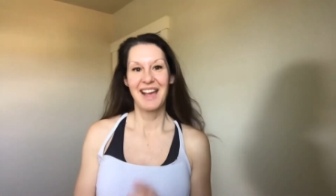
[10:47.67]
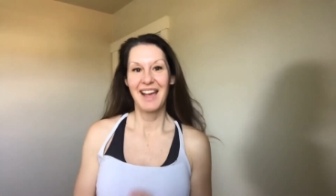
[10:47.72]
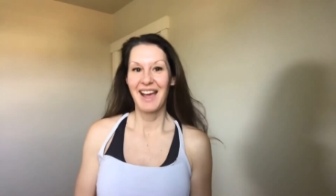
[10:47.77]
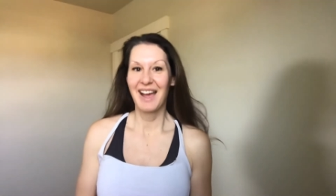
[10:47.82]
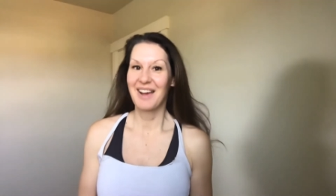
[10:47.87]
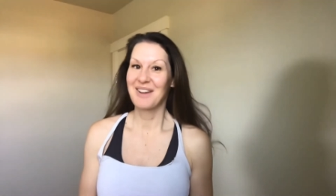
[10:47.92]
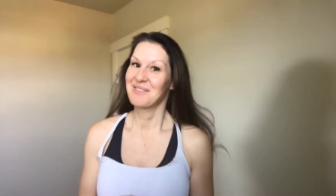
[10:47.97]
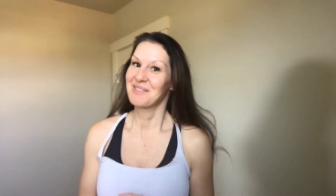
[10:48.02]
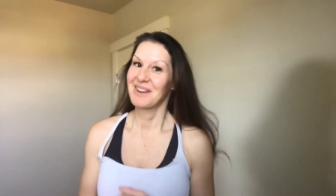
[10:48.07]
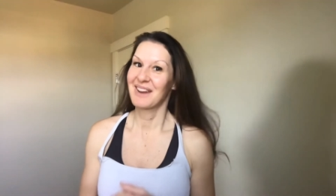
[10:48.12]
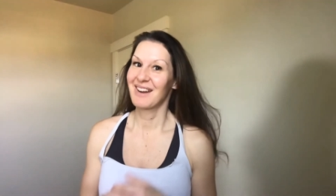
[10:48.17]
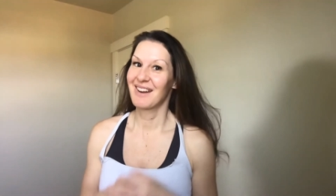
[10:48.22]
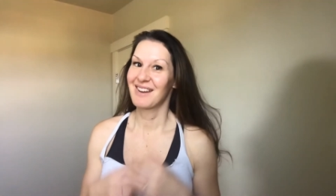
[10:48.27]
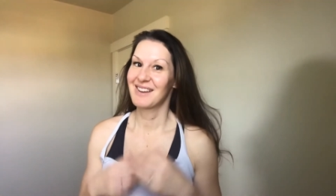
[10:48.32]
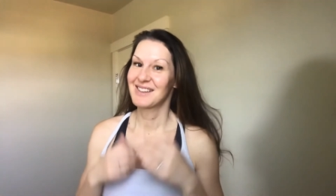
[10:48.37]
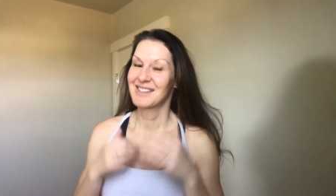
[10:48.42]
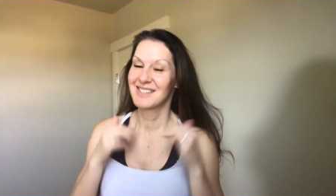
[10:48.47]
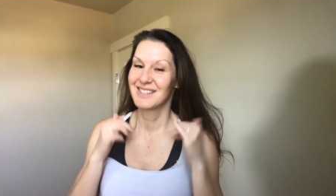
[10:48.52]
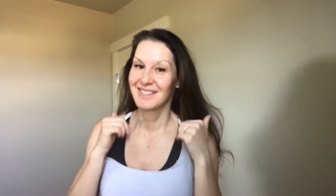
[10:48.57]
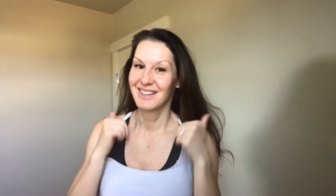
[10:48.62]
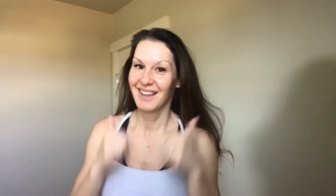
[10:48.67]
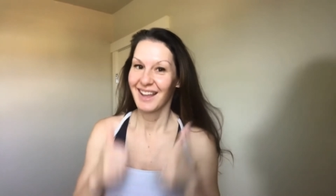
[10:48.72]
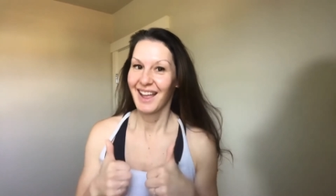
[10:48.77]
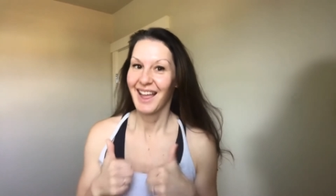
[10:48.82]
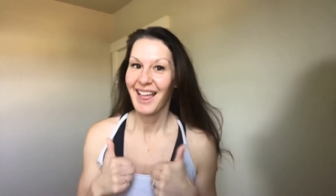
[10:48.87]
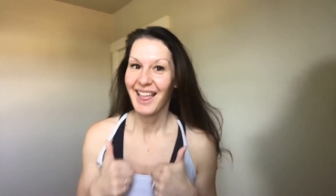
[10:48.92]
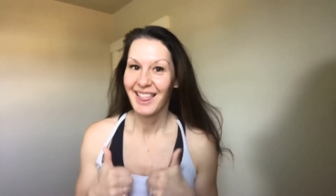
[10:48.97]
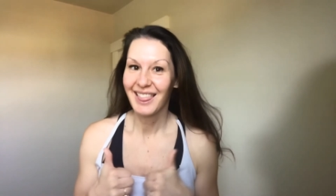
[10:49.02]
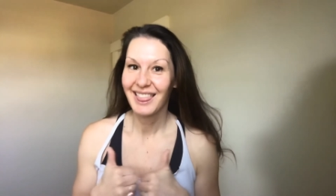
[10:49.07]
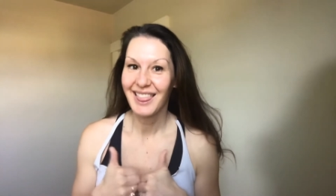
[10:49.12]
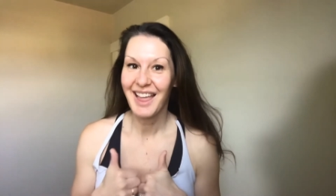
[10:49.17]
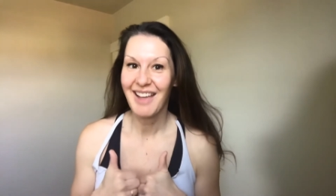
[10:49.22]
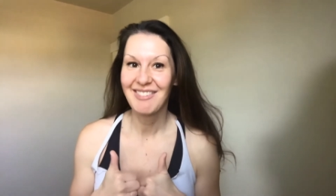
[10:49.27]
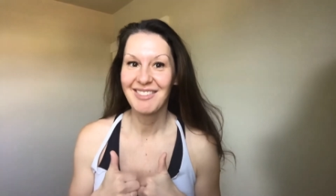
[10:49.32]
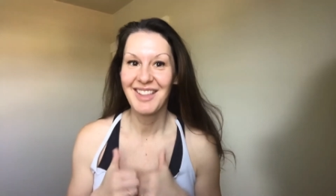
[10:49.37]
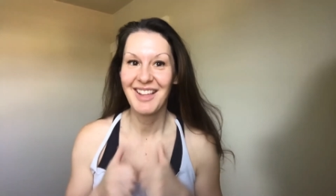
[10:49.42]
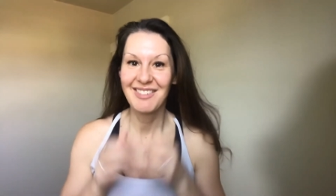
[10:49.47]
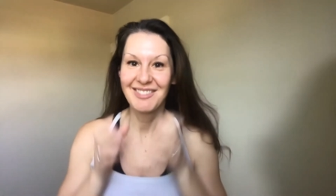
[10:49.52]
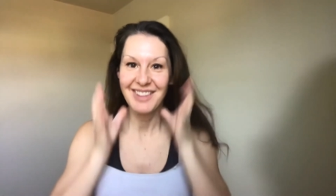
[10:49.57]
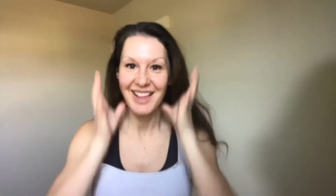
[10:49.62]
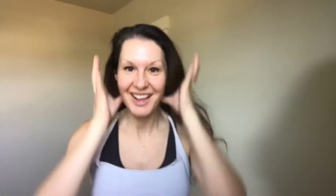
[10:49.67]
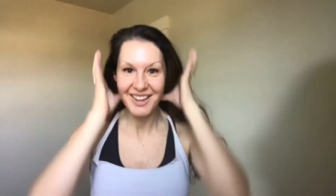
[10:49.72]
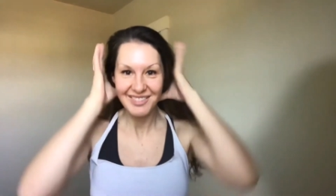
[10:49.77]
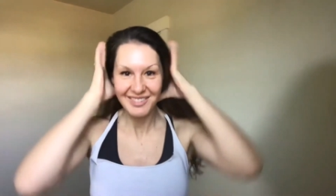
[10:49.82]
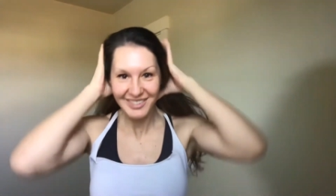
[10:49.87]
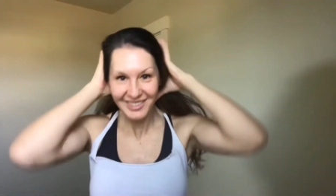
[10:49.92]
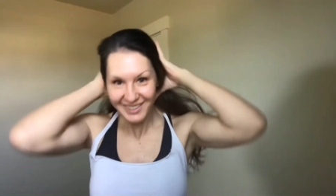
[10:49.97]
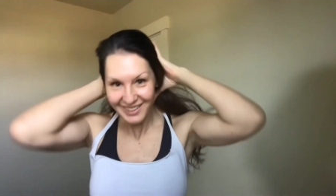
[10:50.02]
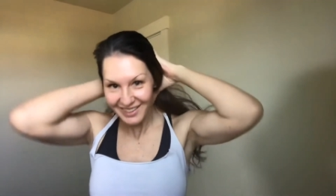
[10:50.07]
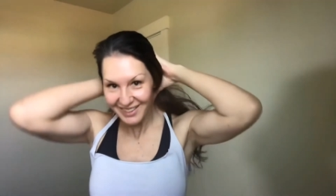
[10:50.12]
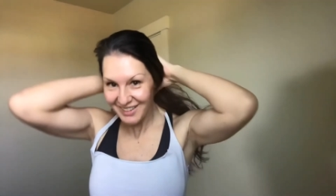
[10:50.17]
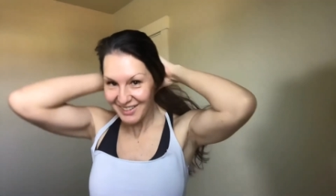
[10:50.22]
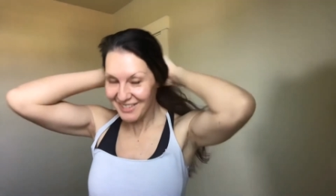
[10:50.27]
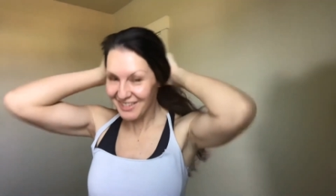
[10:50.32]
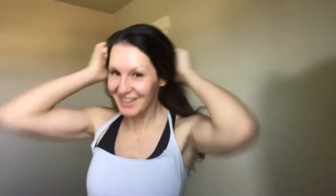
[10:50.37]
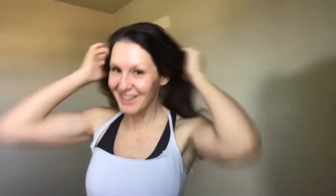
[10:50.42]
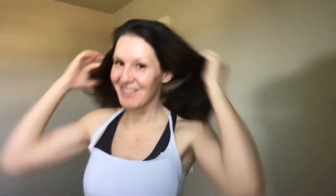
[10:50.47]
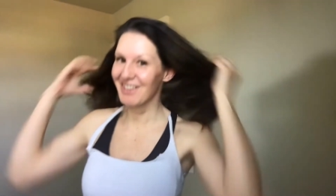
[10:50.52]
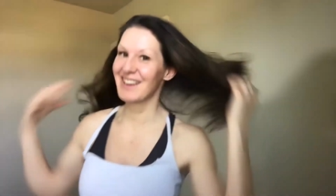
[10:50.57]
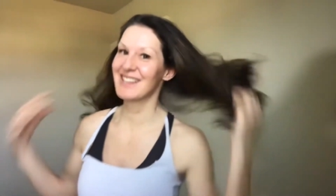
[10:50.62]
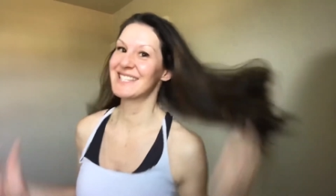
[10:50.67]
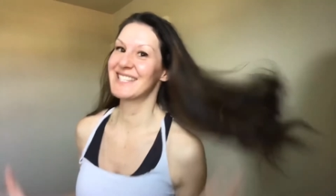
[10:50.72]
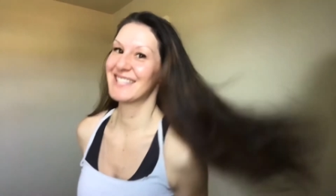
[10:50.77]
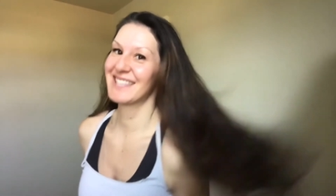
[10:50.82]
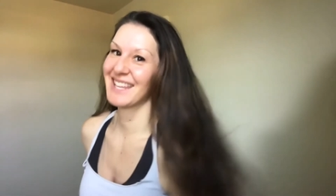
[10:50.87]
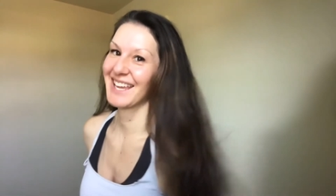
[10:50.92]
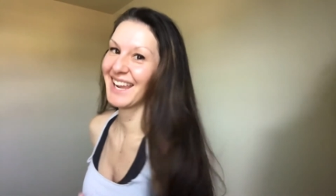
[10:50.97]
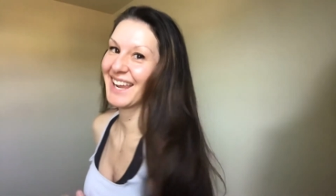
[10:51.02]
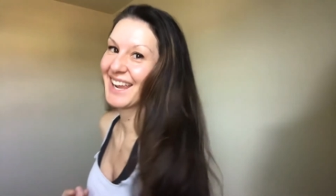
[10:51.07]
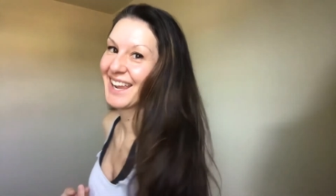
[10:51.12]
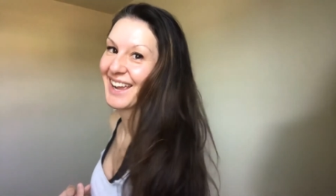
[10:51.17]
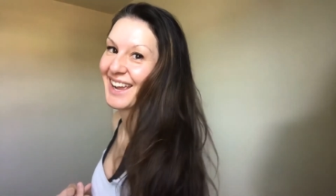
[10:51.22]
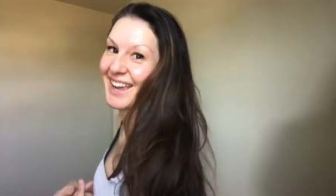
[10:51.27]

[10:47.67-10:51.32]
Oh my gosh. Love, love, love. What do you guys think?